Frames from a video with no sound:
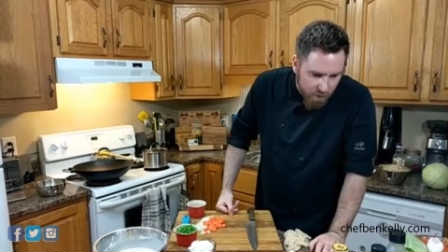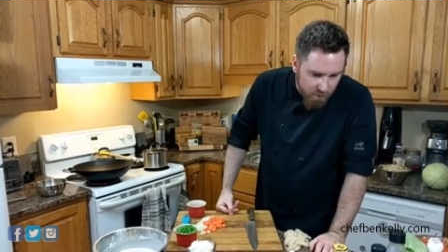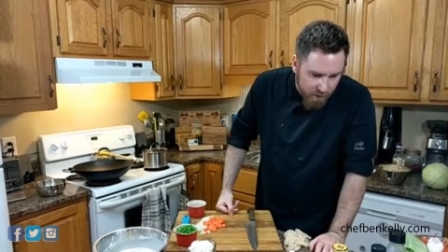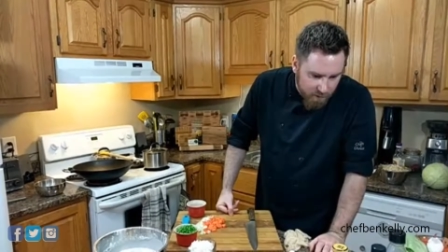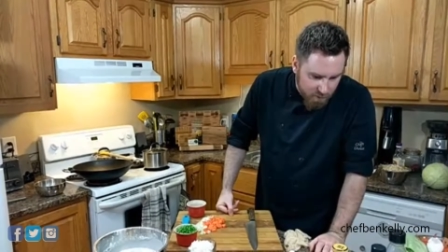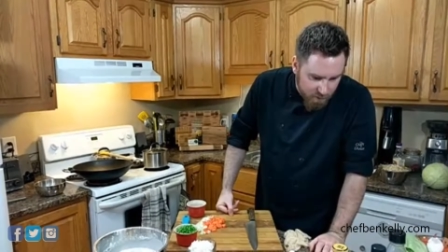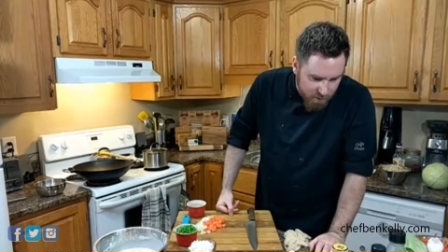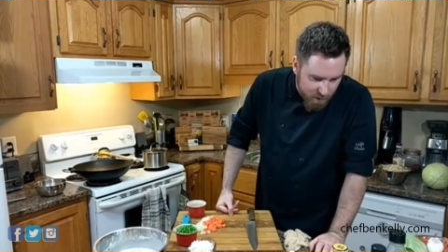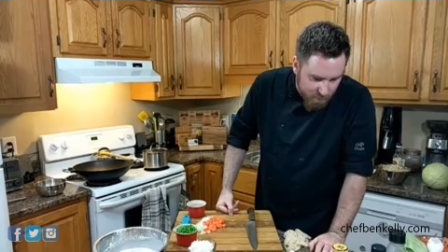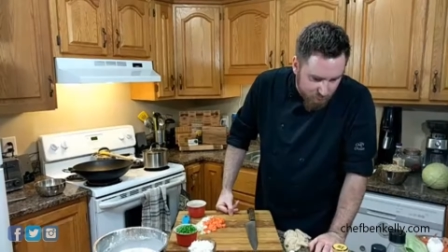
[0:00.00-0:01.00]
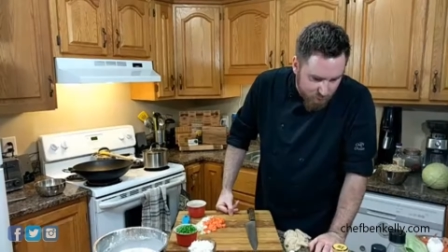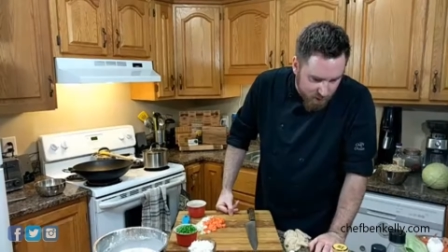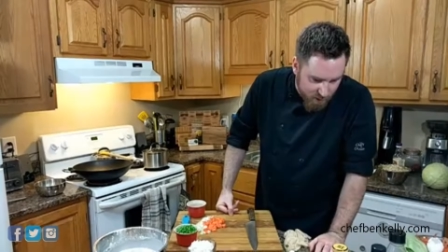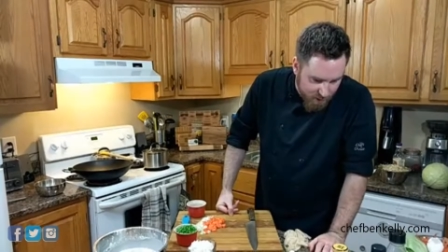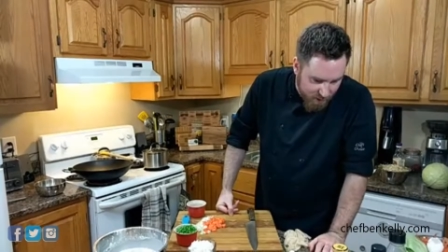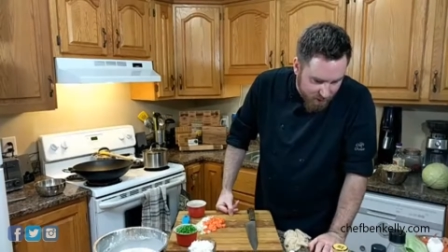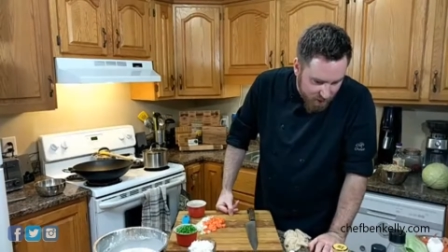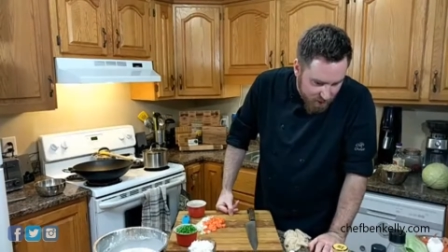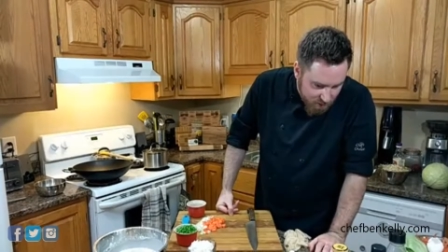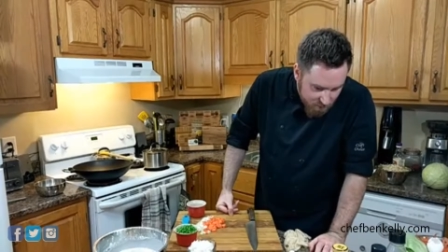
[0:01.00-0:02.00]
Oh, thanks, Krista. I appreciate
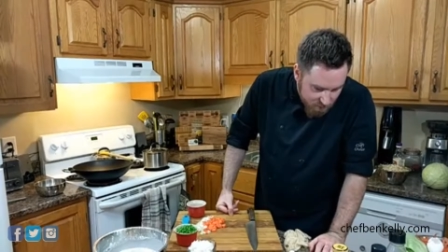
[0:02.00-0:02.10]
that.